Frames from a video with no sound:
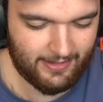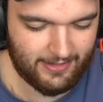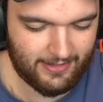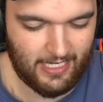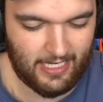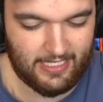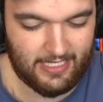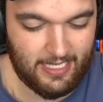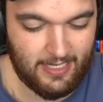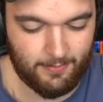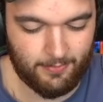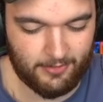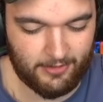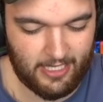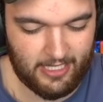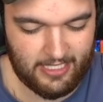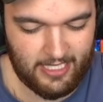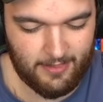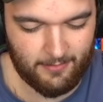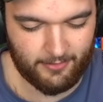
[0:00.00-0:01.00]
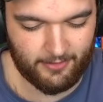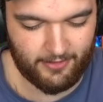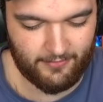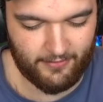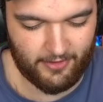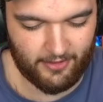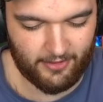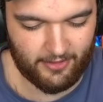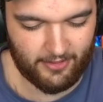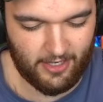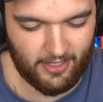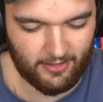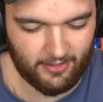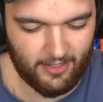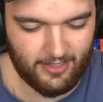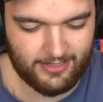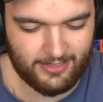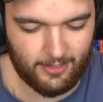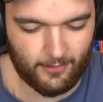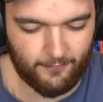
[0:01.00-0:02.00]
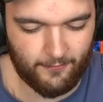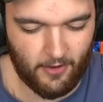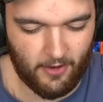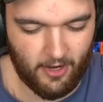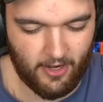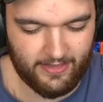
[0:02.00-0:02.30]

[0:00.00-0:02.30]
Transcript: I can't, I can't believe our, our luck so far.